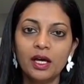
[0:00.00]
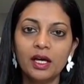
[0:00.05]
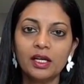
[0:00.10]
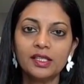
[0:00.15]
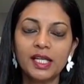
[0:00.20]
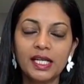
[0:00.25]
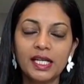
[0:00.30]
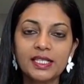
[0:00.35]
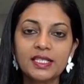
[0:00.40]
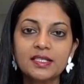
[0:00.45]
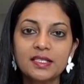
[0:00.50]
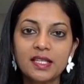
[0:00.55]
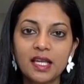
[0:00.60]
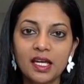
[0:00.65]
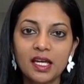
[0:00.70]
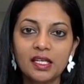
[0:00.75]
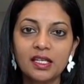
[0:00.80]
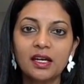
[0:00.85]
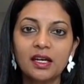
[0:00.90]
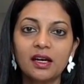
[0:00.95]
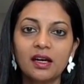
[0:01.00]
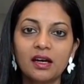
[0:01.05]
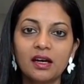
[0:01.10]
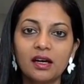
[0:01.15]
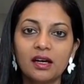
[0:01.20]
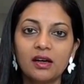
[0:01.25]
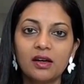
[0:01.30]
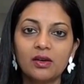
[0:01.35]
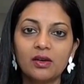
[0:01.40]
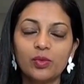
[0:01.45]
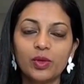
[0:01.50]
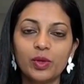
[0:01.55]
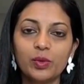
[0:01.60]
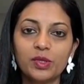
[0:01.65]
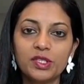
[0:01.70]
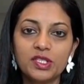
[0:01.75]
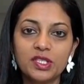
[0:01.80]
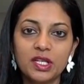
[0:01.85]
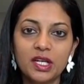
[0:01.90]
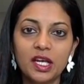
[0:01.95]
That said, we were
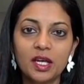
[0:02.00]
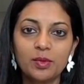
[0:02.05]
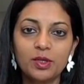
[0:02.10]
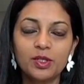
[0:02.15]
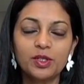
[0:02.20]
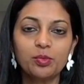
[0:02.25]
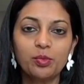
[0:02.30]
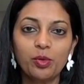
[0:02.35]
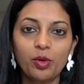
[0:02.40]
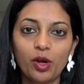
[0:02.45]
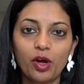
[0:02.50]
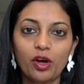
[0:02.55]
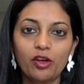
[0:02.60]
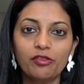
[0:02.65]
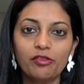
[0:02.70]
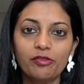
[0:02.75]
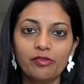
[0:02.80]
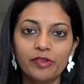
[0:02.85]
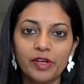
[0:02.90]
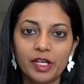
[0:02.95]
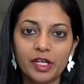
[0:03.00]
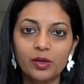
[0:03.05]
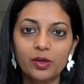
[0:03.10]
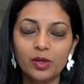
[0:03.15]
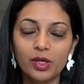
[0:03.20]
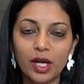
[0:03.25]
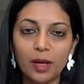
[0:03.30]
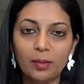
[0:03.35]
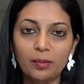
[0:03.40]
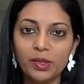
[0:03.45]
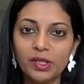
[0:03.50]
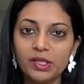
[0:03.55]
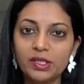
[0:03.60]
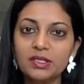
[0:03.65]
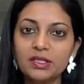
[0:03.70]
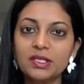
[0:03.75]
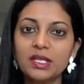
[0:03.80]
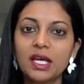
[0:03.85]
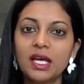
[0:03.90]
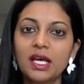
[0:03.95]
still able to pull off very good
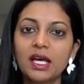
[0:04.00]
numbers.